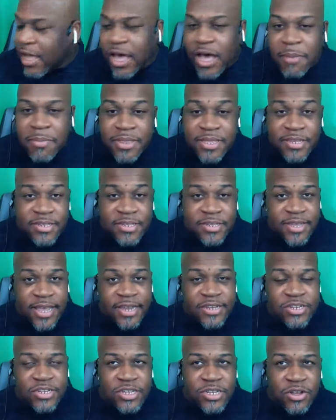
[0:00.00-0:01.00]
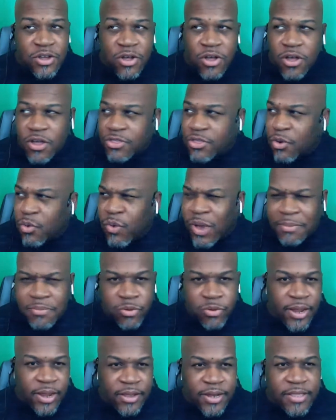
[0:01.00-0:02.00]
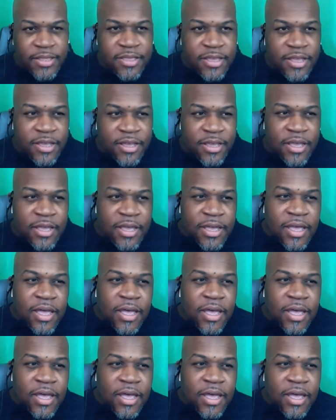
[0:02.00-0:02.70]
But this is actually called the Web Around, I think.